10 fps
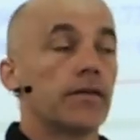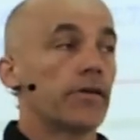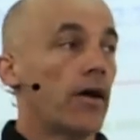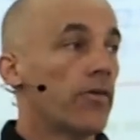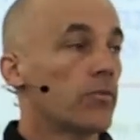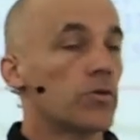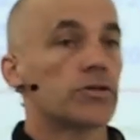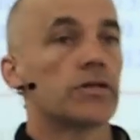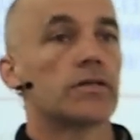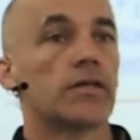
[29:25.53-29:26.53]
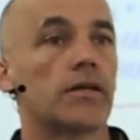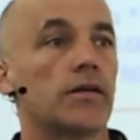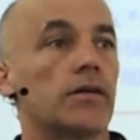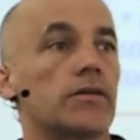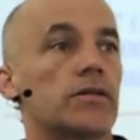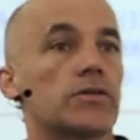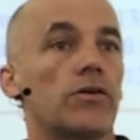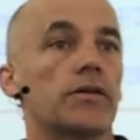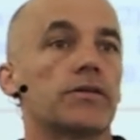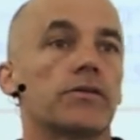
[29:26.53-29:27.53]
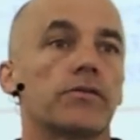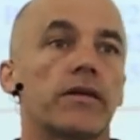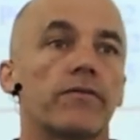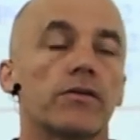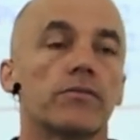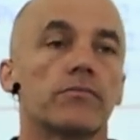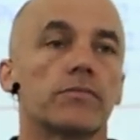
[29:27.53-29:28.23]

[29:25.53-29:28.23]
there are other washers that are designed to give you